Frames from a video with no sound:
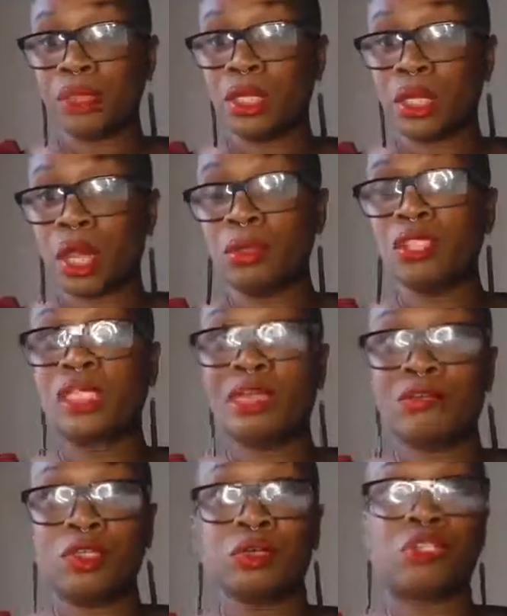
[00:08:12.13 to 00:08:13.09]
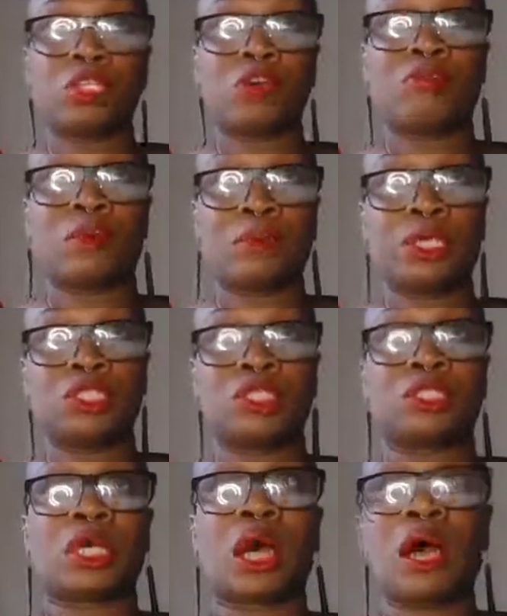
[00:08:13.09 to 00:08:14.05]
It's giving yourself
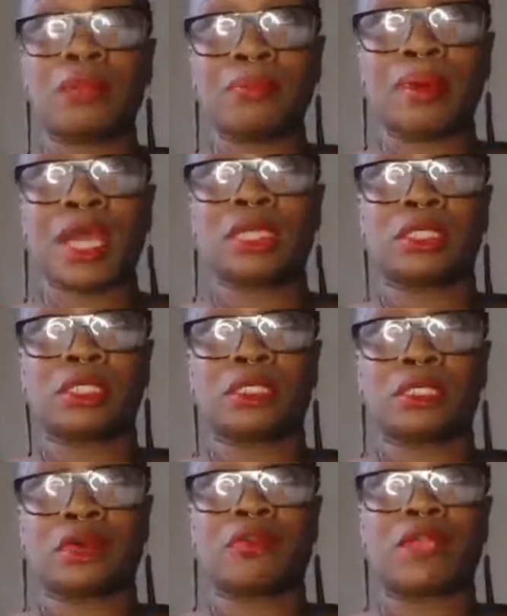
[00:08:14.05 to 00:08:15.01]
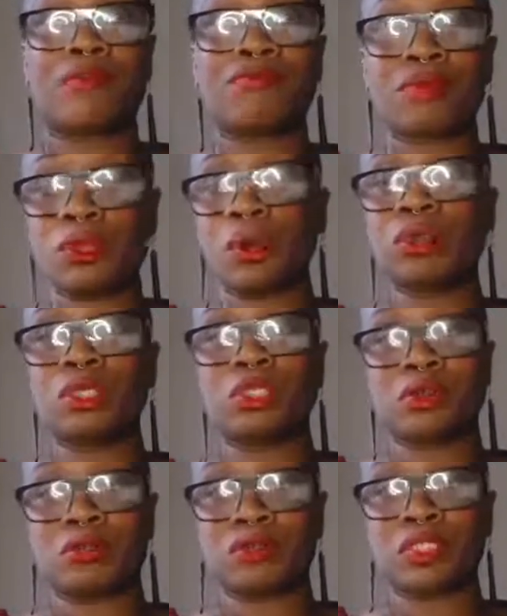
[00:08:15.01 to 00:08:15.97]
permission to unpack this stuff and have real
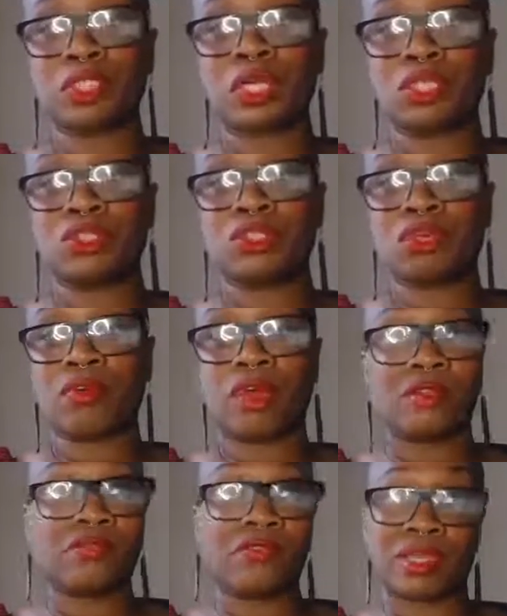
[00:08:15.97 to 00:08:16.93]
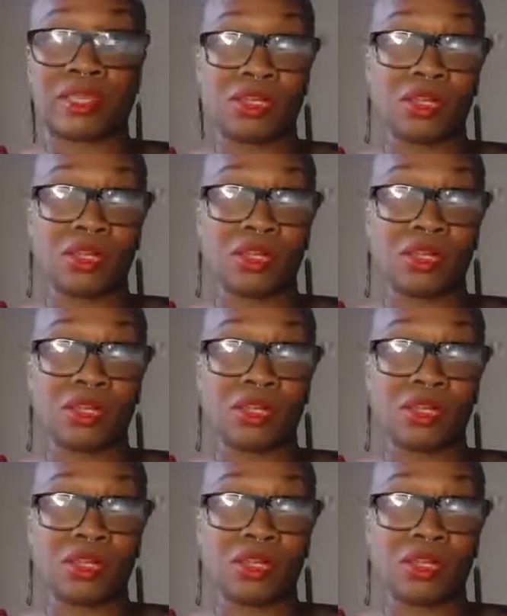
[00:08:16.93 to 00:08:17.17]
honest conversations around the fact that,